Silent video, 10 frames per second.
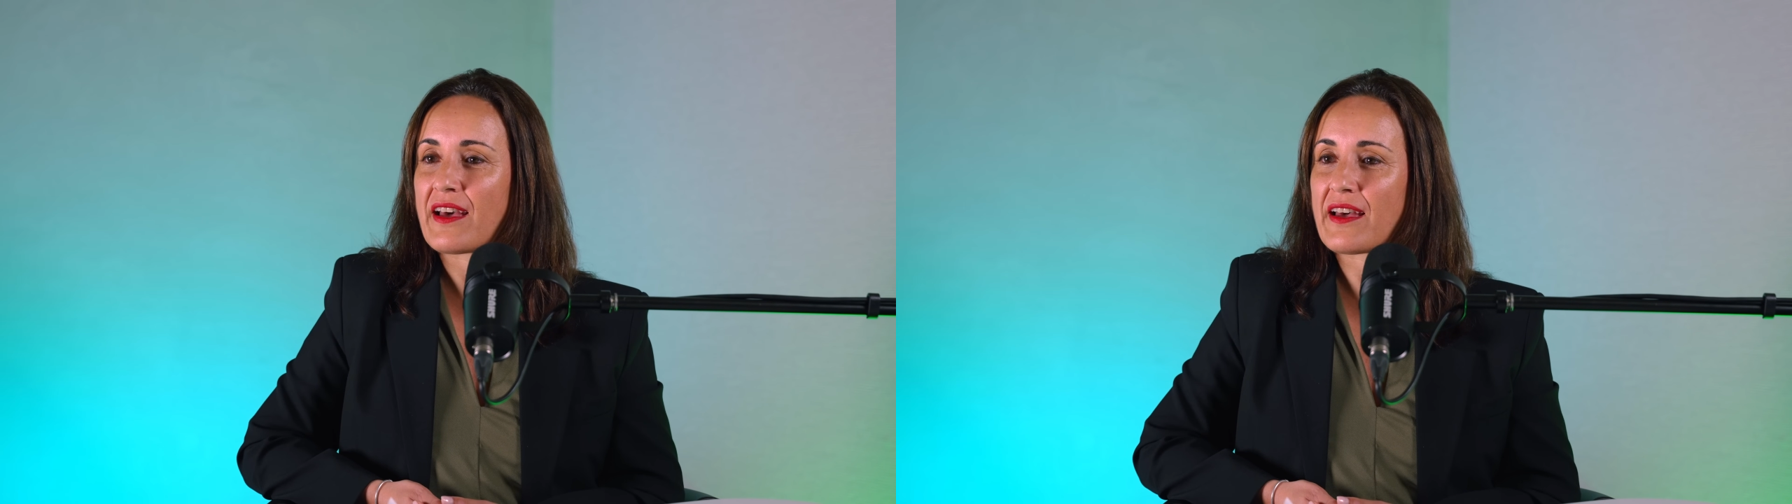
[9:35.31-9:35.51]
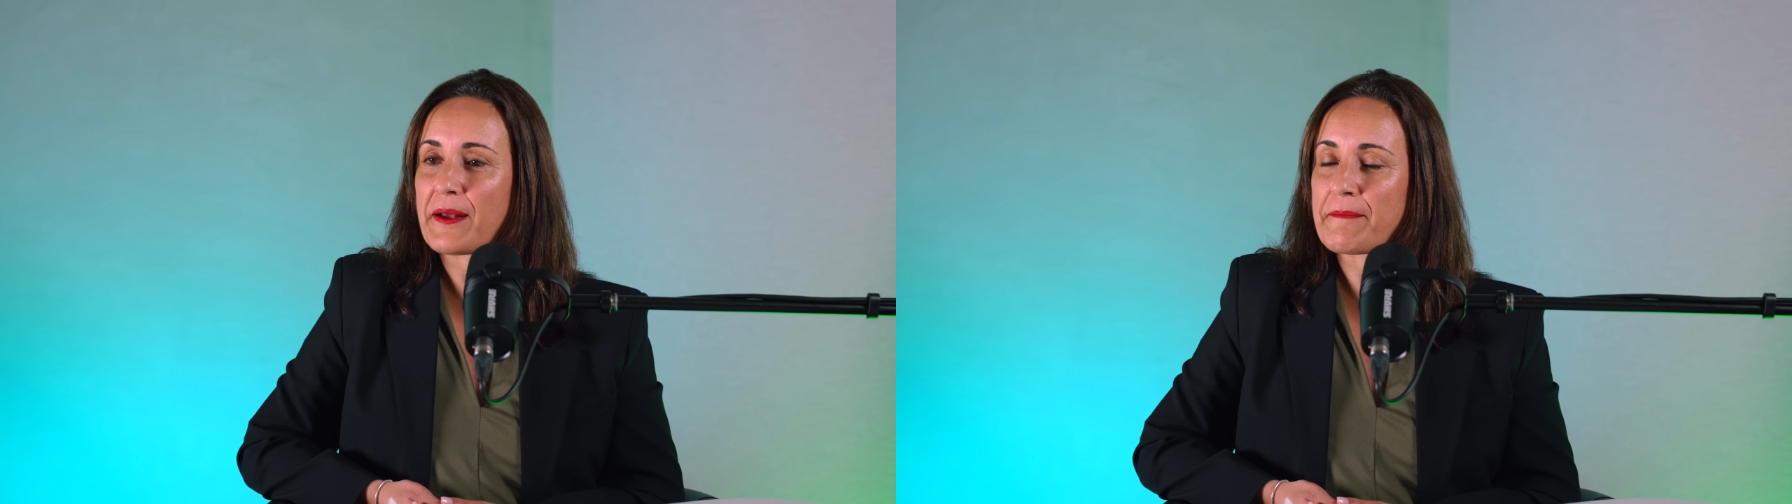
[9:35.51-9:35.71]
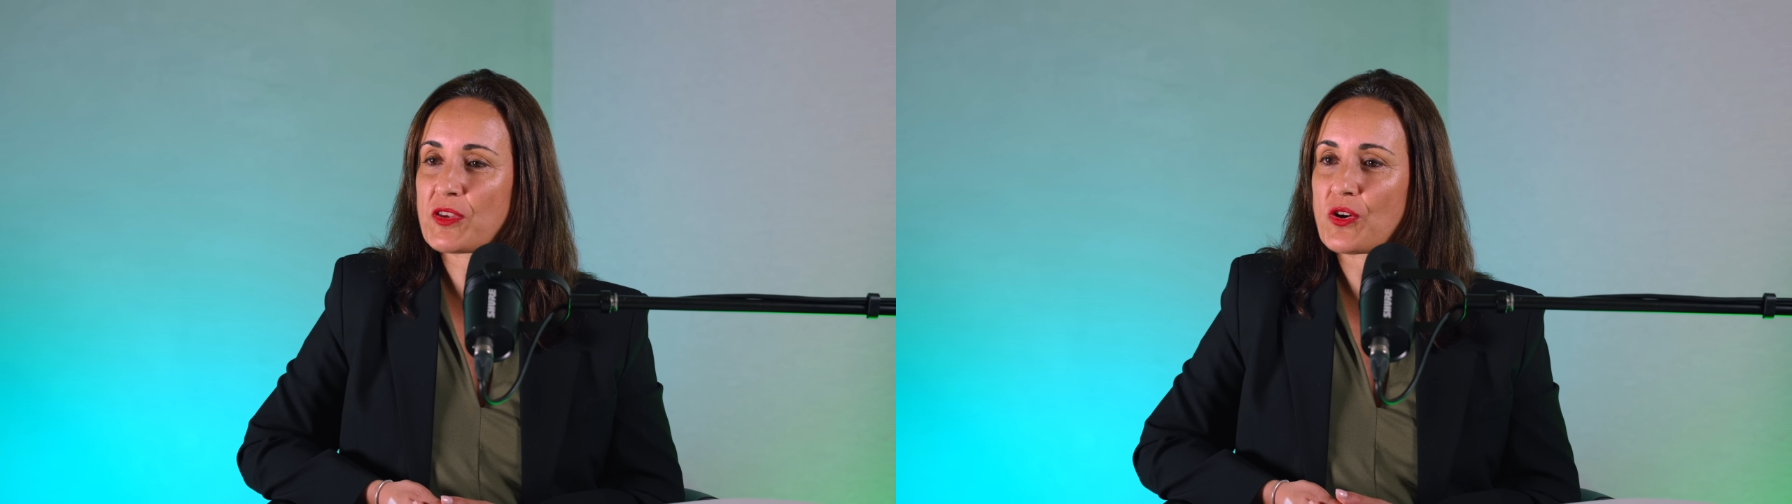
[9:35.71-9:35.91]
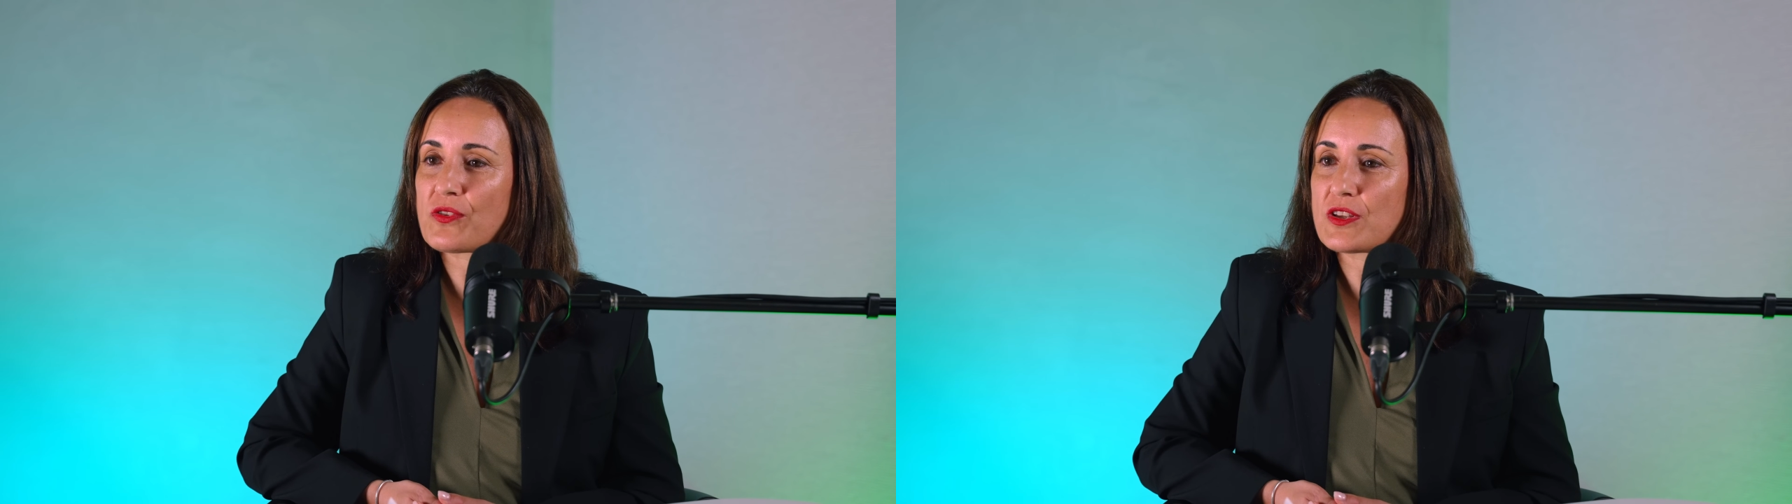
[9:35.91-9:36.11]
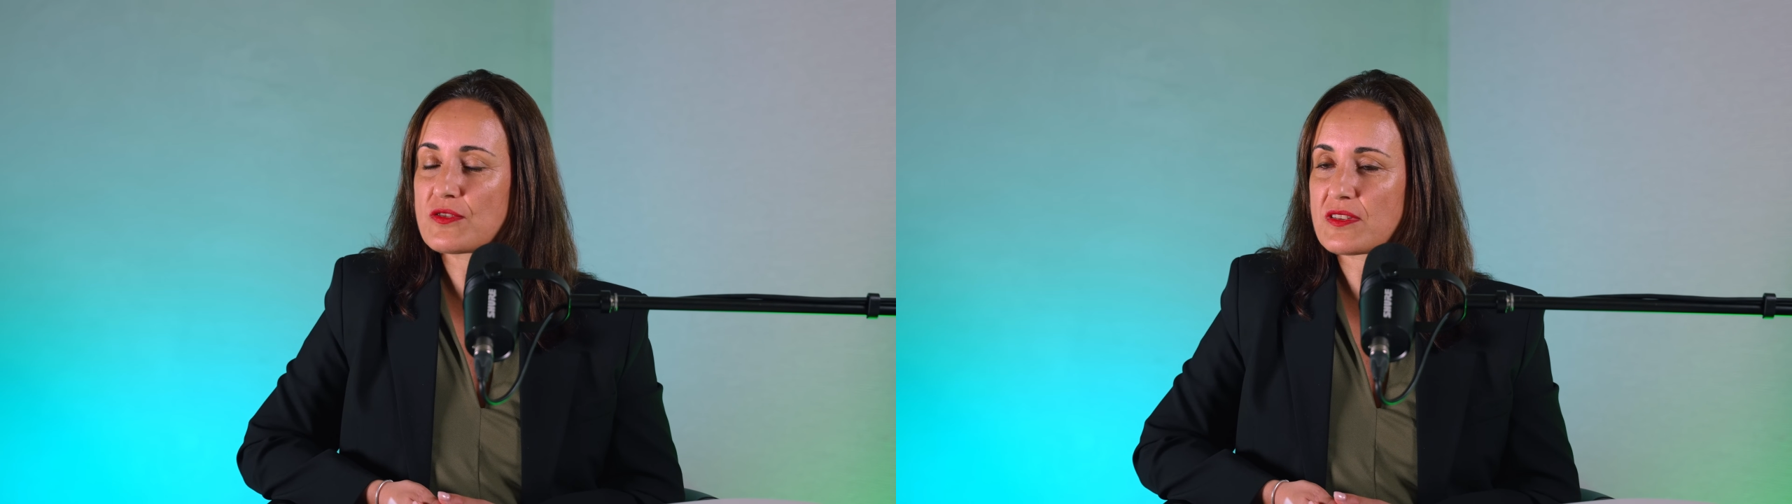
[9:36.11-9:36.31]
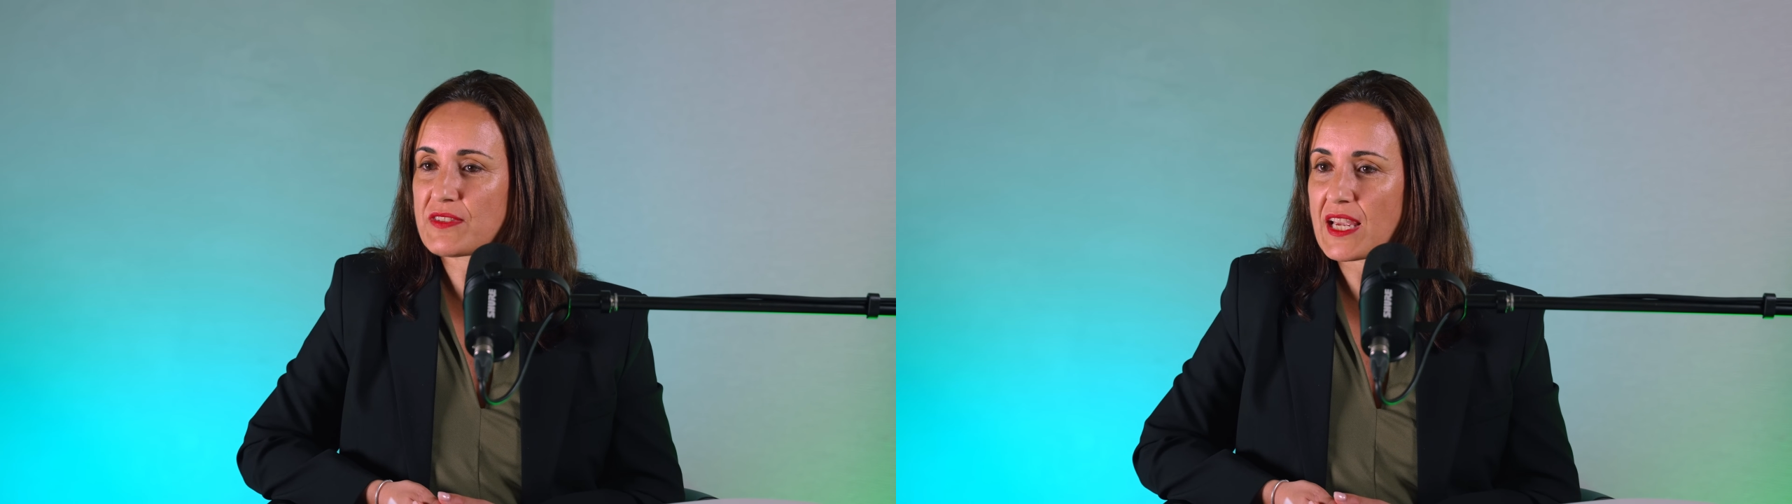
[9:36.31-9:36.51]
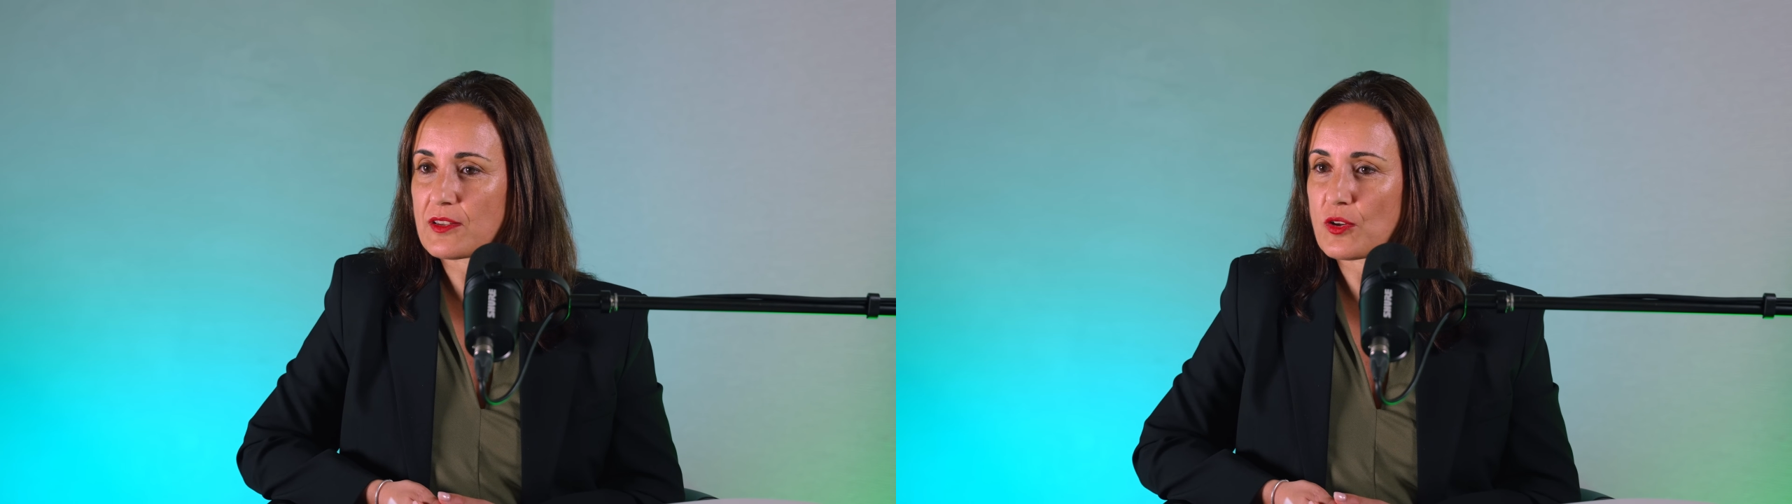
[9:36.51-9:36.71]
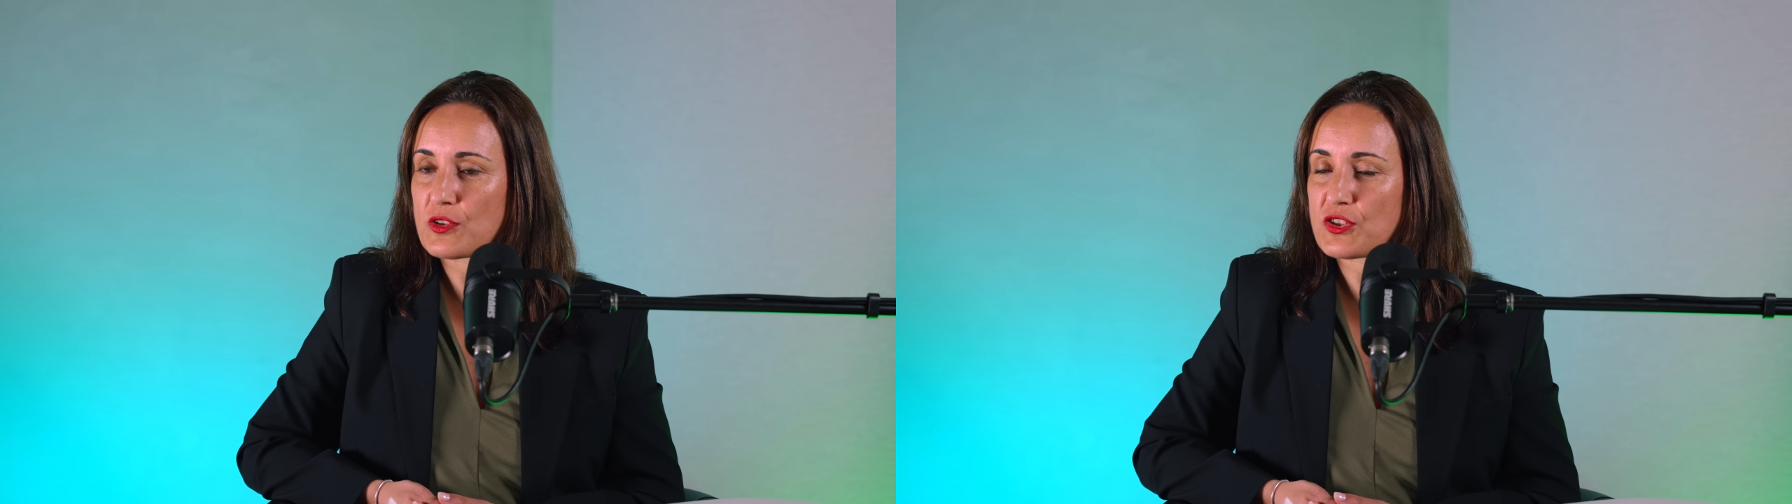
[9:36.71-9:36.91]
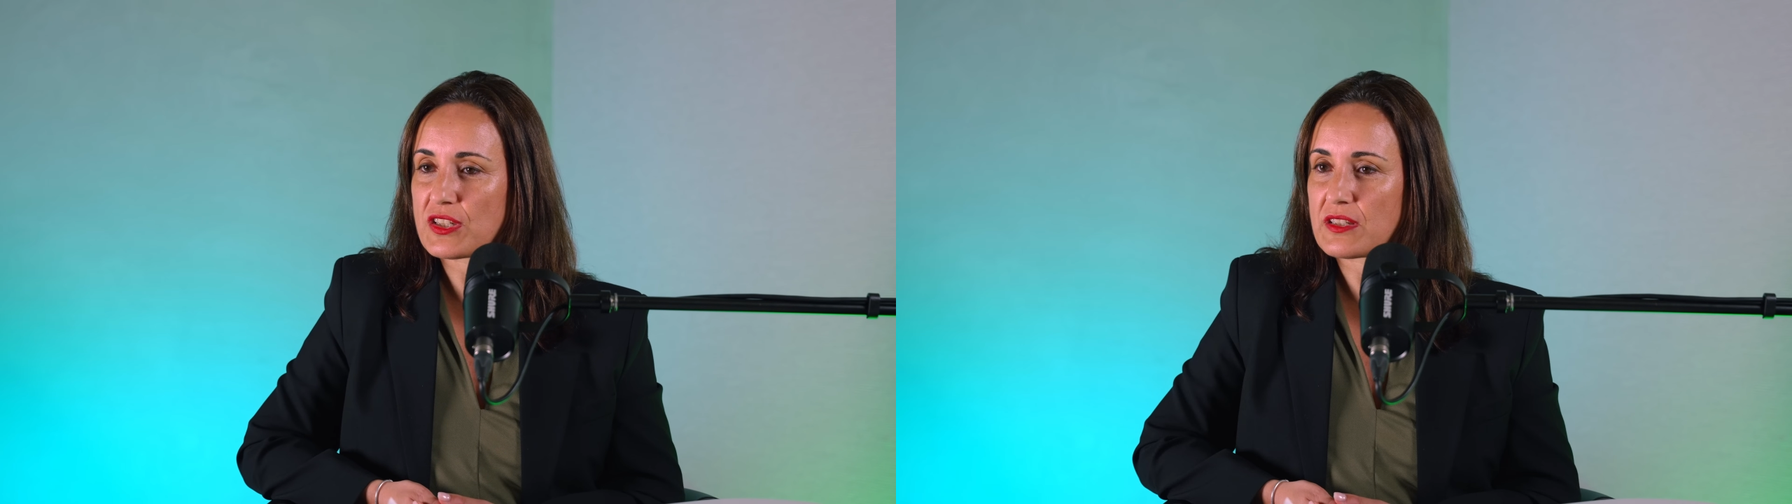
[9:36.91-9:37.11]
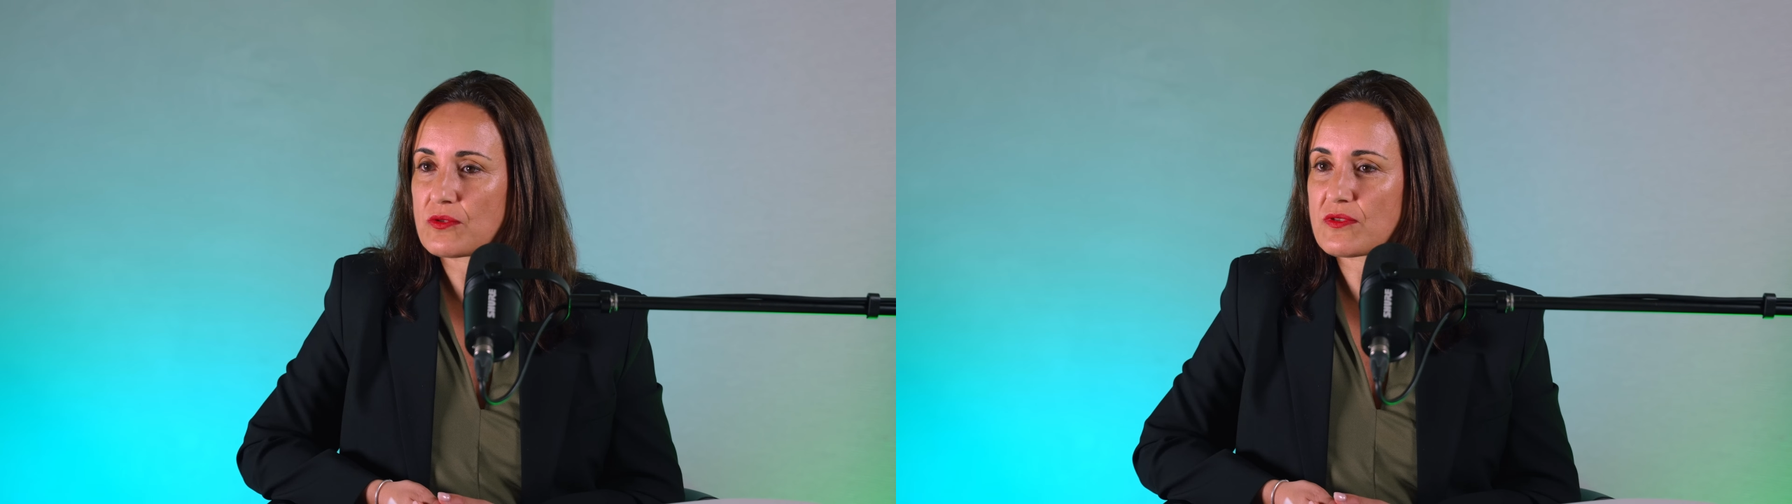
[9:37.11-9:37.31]
um, on the use of
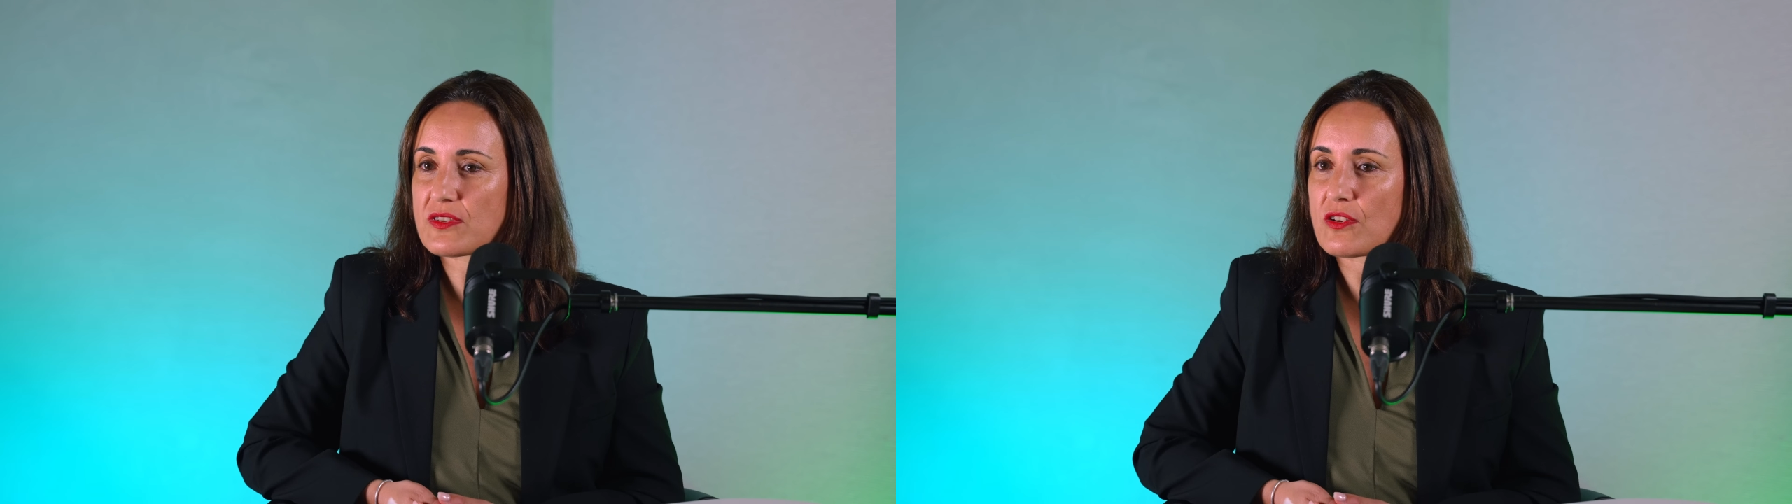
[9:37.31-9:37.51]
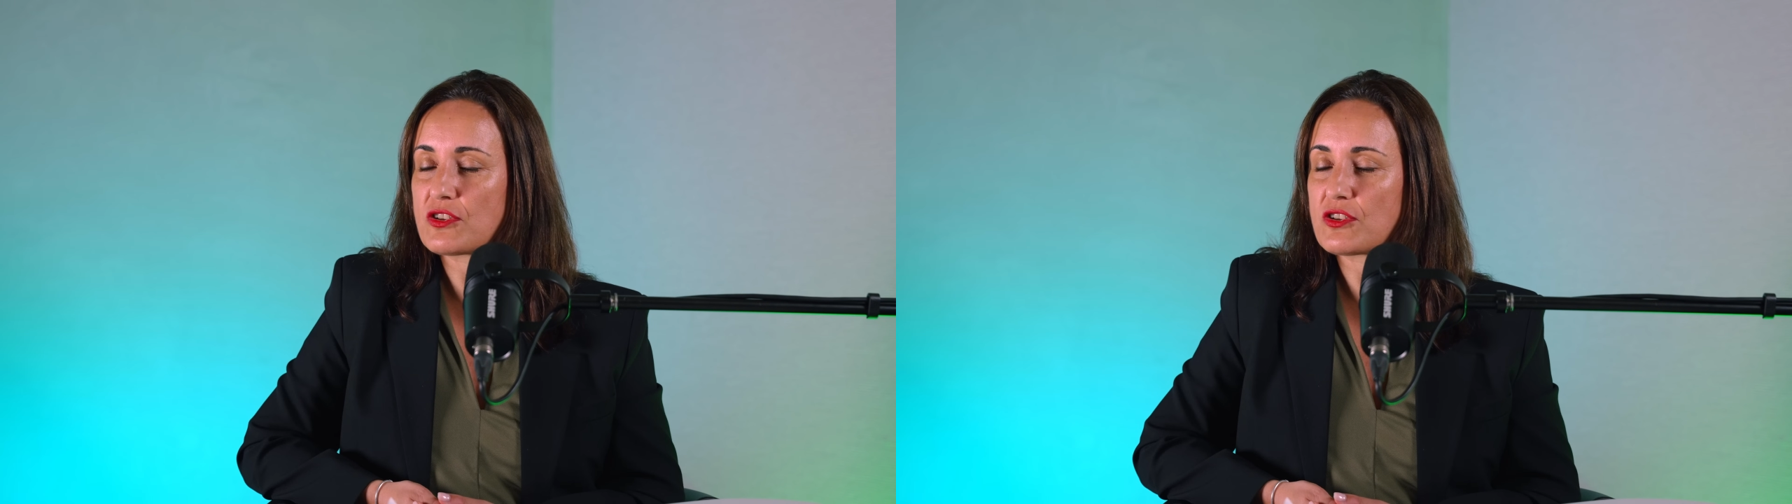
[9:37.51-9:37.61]
technology and also